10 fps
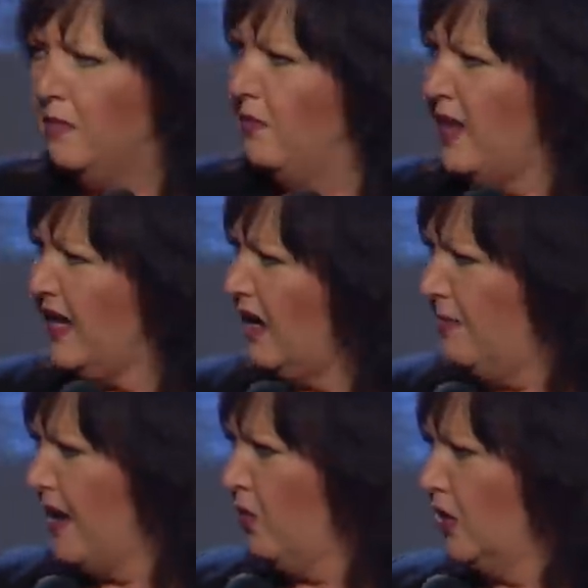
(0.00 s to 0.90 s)
got a
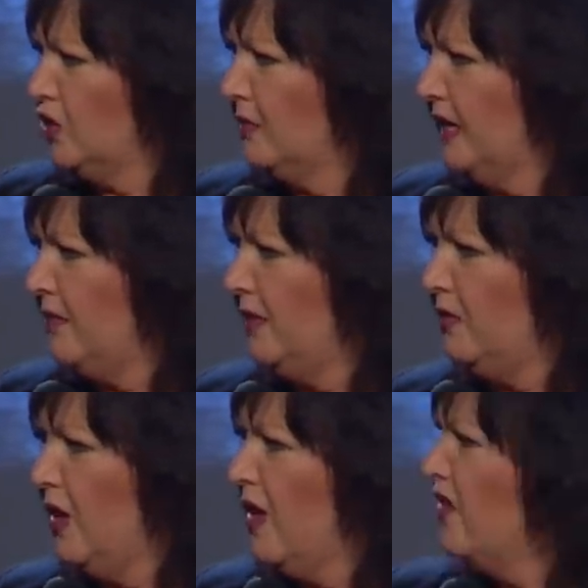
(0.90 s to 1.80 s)
better worship team than
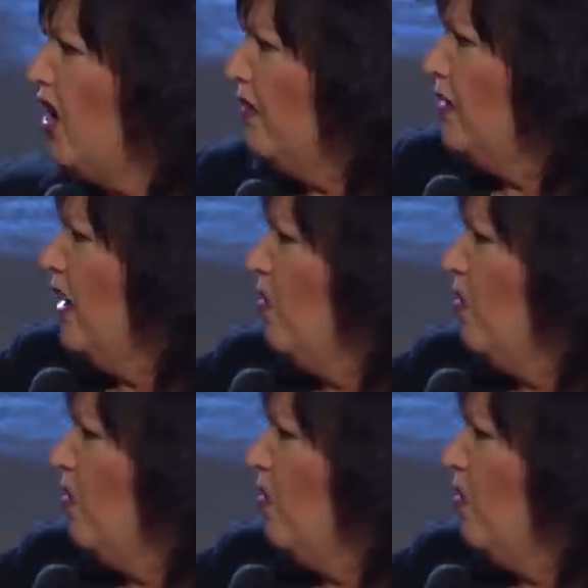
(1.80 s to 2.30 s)
they're over there